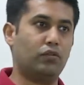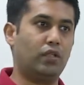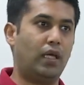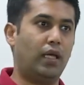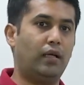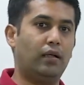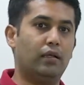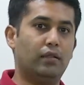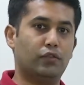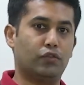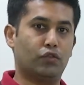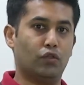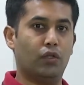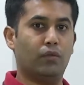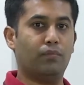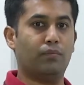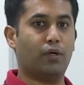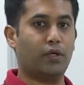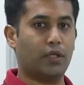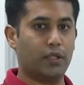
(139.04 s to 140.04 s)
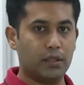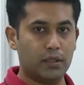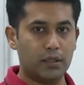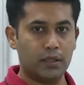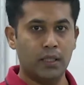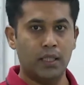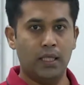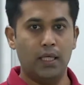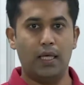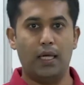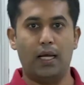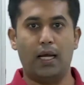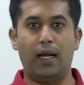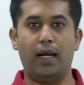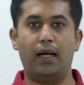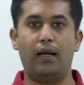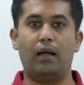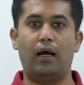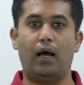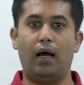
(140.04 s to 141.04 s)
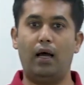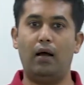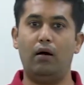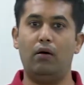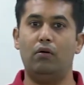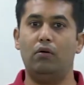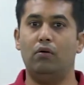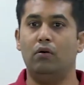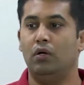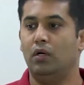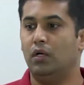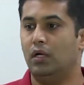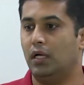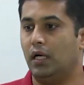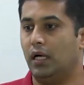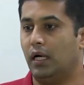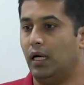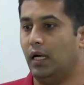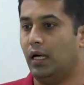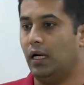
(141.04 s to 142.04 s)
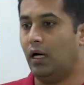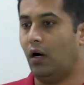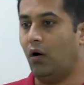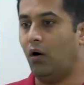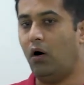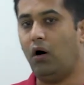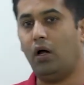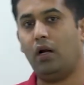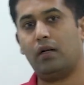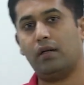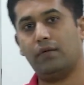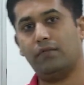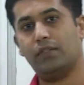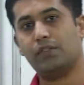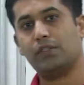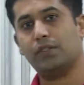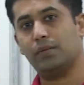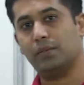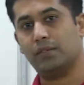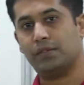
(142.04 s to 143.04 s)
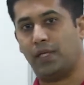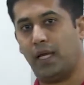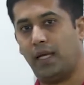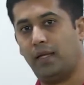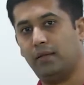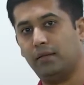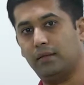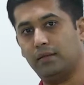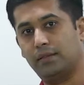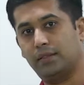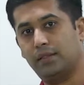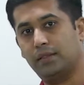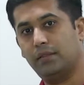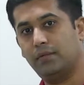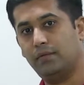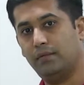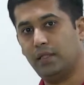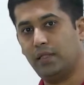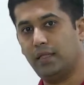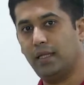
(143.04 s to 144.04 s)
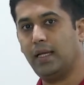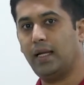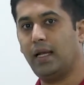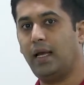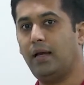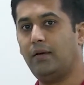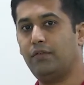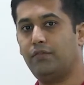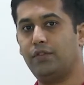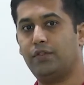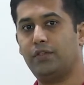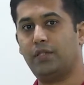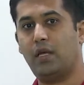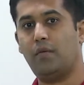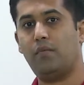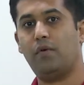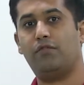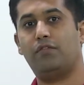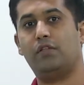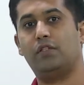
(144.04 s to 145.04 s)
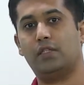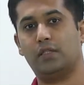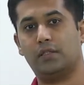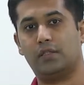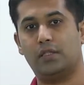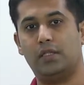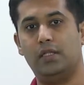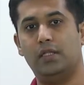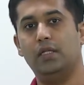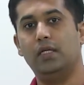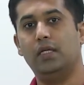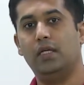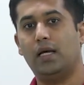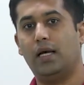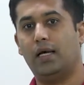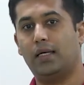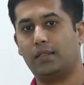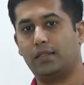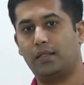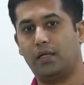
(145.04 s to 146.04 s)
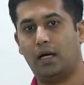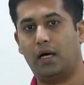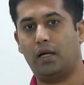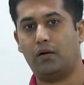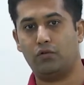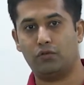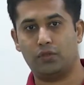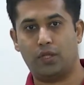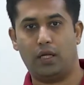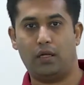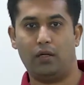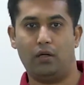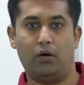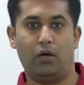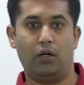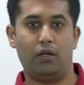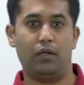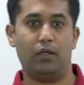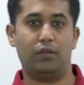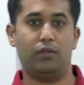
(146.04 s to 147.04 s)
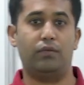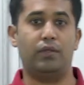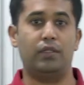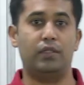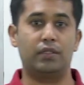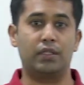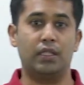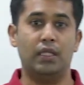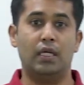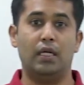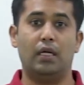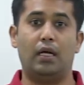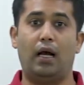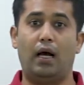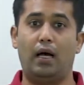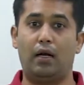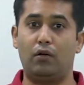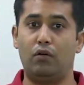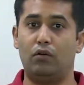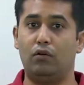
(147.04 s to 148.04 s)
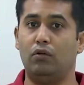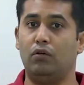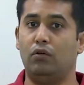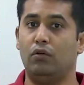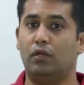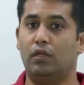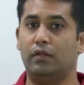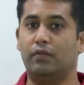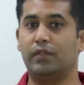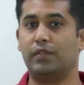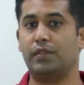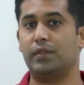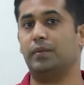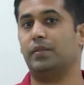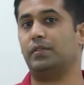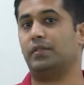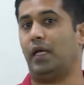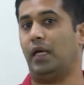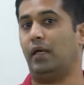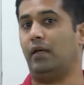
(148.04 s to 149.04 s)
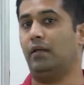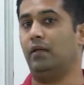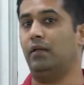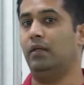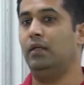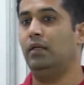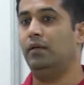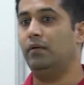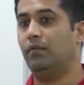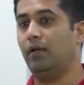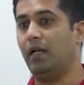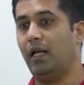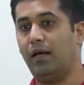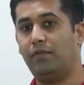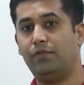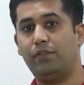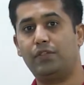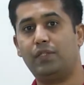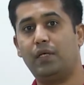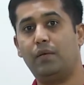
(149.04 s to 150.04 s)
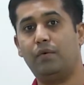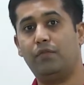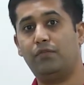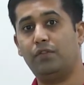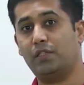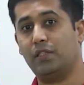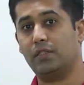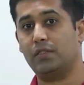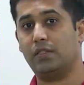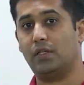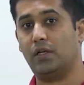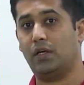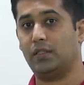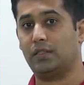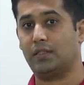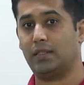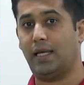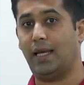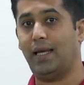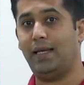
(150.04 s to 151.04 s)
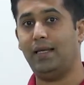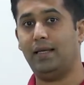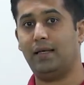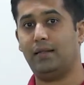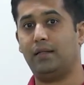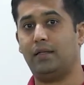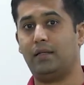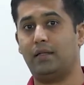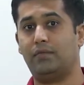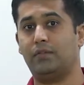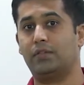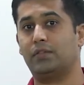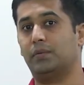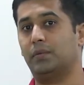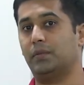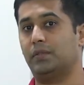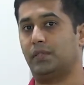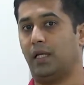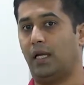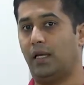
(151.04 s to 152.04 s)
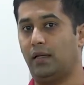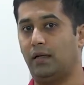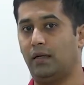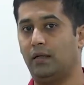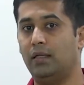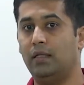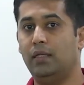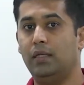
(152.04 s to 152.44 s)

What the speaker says: cycle is so important and how all reversible cycles will then have the same efficiency as the Carnot cycle, or in other words, Carnot reversible cycle will have the same efficiency as any other reversible cycle